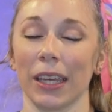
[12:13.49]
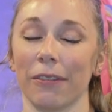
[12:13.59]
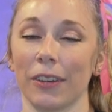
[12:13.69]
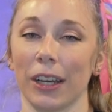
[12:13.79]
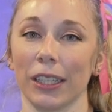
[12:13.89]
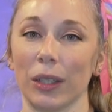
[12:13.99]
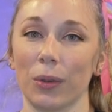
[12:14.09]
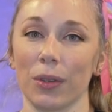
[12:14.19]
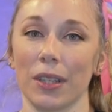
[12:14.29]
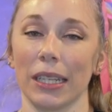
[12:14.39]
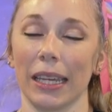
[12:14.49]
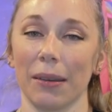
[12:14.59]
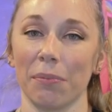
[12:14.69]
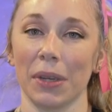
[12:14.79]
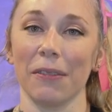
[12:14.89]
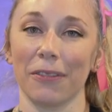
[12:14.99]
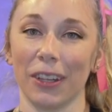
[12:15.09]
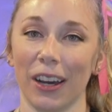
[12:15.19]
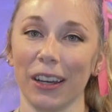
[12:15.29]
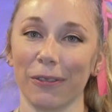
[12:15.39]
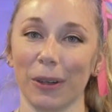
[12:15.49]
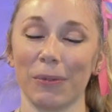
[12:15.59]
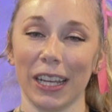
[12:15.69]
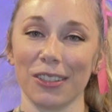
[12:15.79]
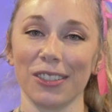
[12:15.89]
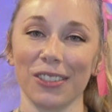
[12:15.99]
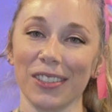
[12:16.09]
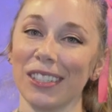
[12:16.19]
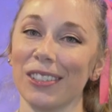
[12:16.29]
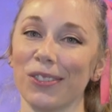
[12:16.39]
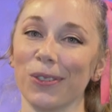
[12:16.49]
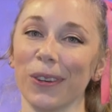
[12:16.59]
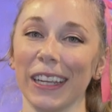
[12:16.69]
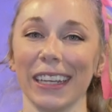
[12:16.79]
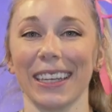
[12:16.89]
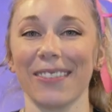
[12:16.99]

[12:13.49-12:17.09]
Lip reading: If not, you will see a meet vlog from Nationals in Detroit